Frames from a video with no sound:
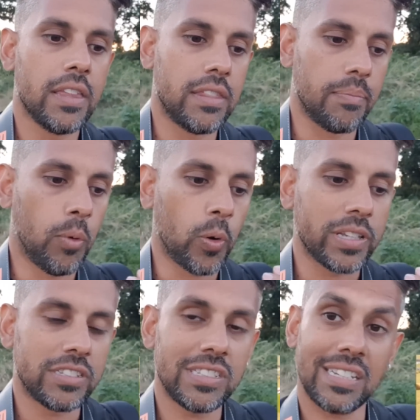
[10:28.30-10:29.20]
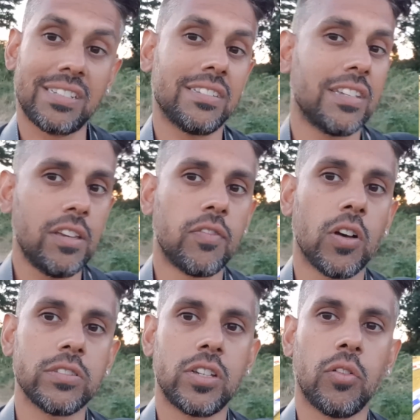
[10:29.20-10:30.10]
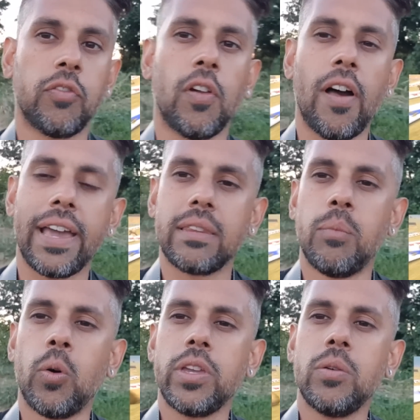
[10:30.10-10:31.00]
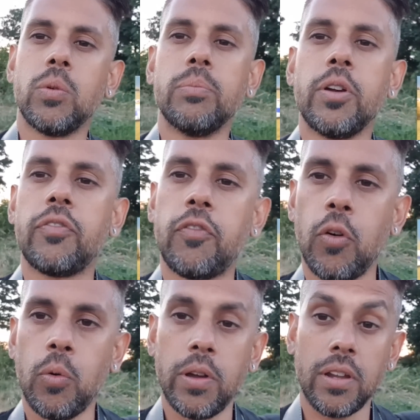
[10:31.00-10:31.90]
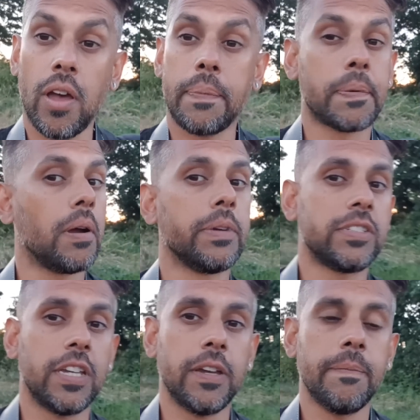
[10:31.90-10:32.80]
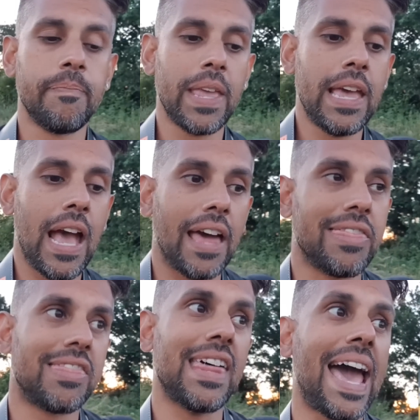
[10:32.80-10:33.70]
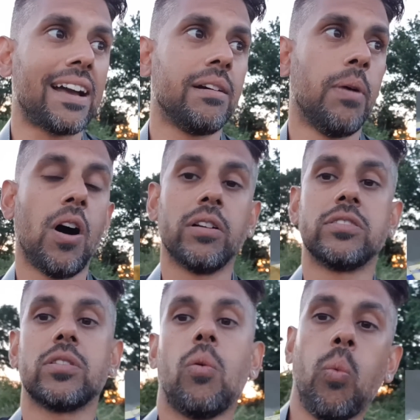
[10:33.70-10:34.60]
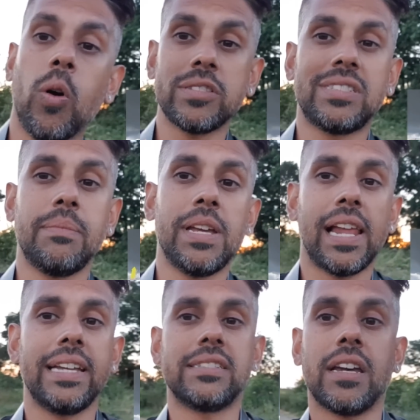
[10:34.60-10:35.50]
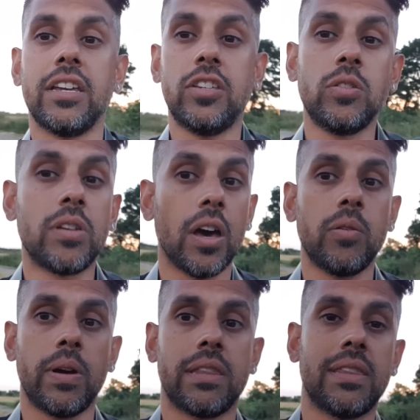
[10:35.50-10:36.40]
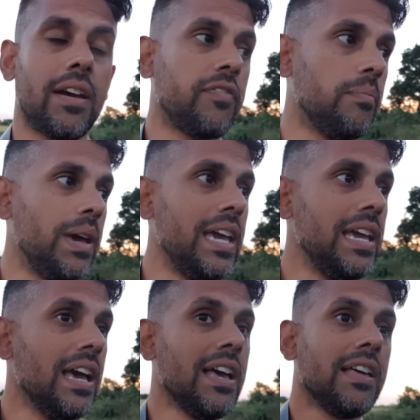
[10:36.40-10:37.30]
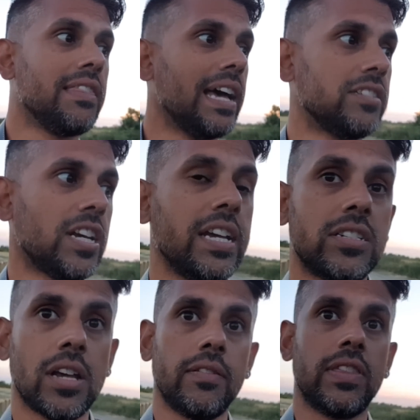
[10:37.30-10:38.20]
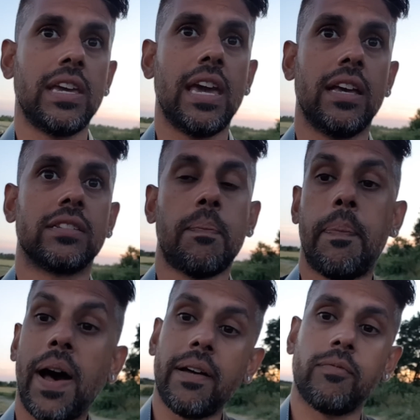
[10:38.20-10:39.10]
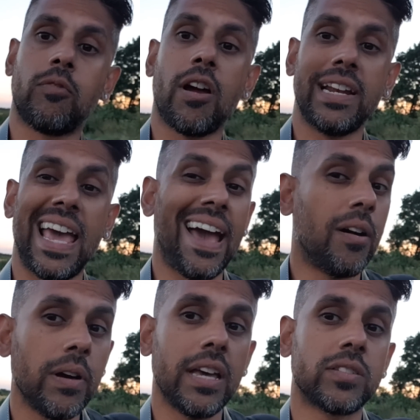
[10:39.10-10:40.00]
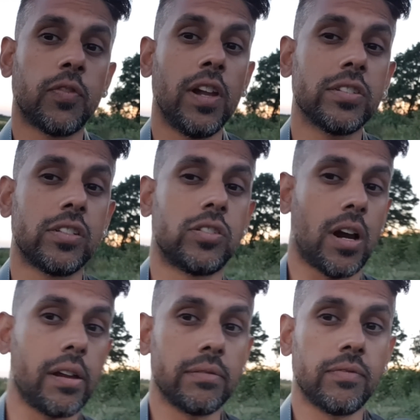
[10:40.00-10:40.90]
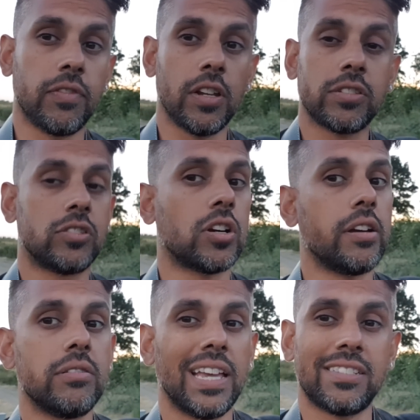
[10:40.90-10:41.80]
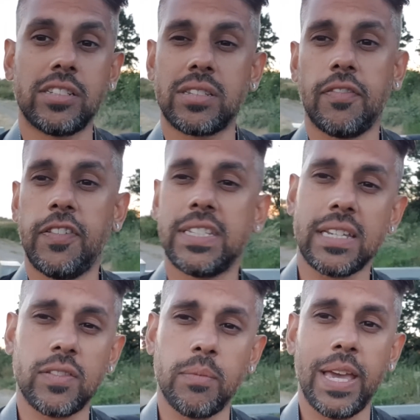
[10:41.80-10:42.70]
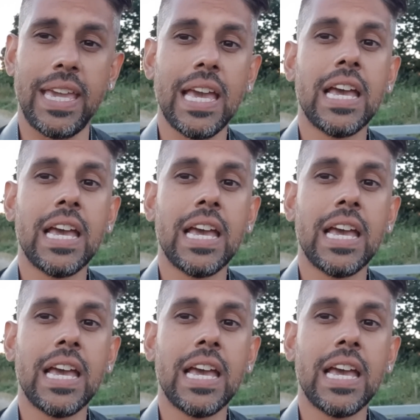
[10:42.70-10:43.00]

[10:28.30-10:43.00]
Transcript: the more consistency you've got to your flying, the more you will move forward, I promise you. And that commands what simulator you go with. Now for me, that's changed over the years, but right now it's Velocidrone. Velocidrone is just the physics for me,